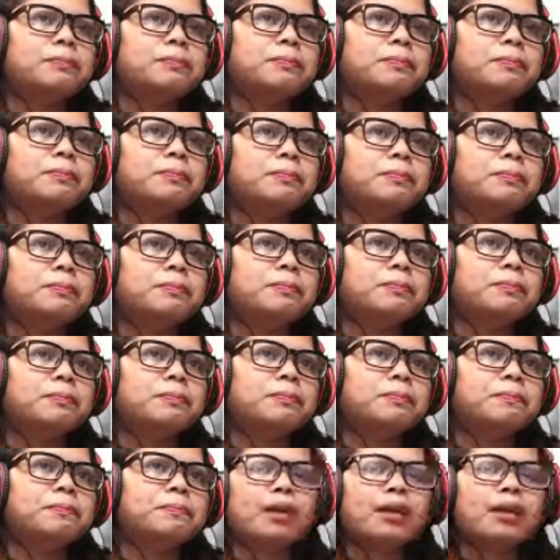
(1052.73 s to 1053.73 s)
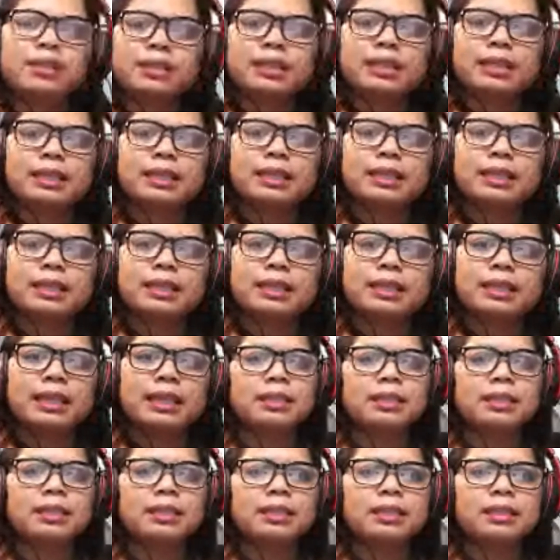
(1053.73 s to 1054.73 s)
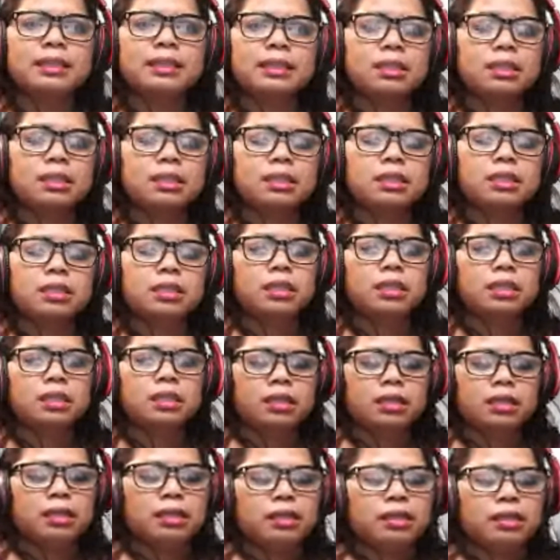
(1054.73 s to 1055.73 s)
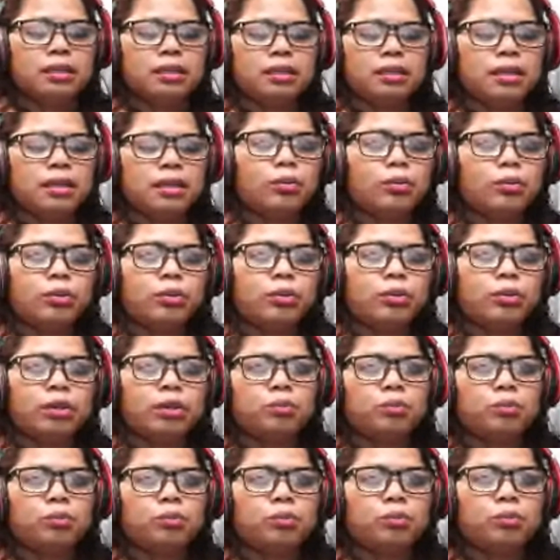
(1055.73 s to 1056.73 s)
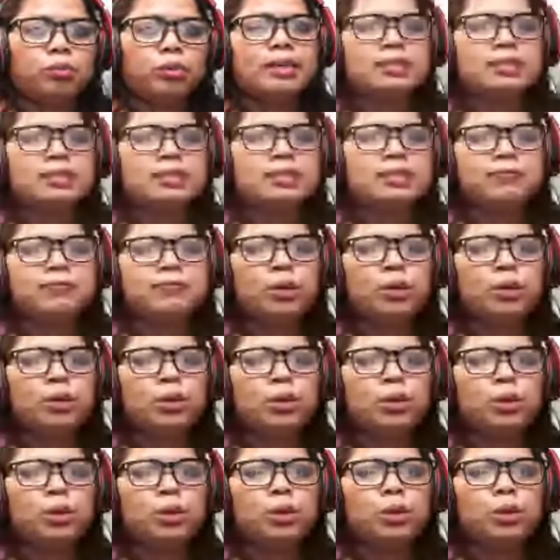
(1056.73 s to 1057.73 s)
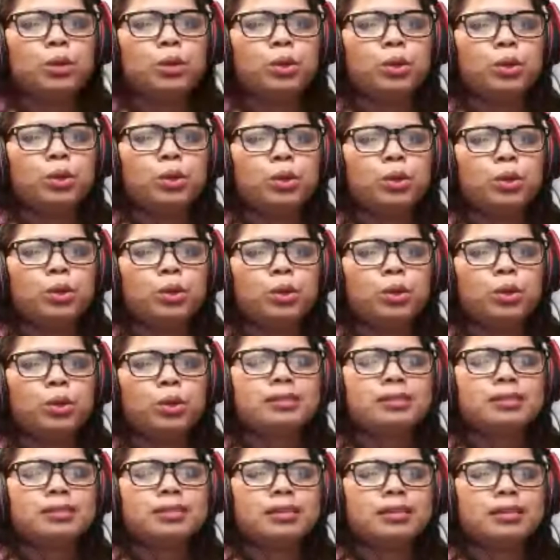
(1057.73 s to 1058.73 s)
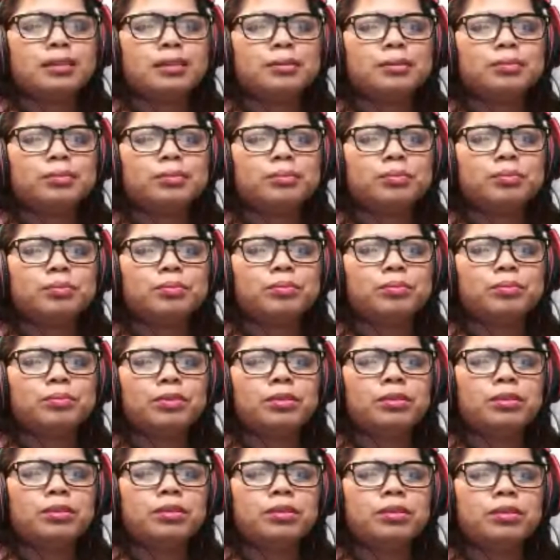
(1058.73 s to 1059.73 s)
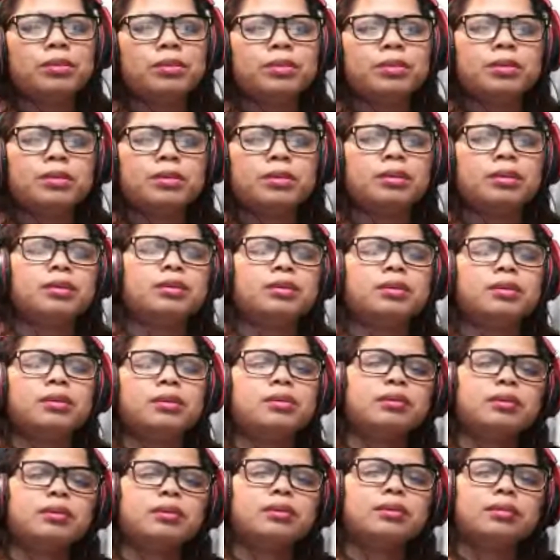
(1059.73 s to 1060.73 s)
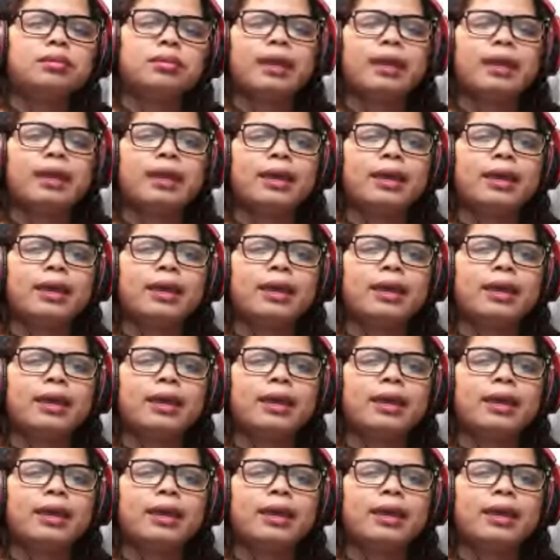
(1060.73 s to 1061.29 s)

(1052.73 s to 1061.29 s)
They have this glass lid. I think we replaced a few because the hinge,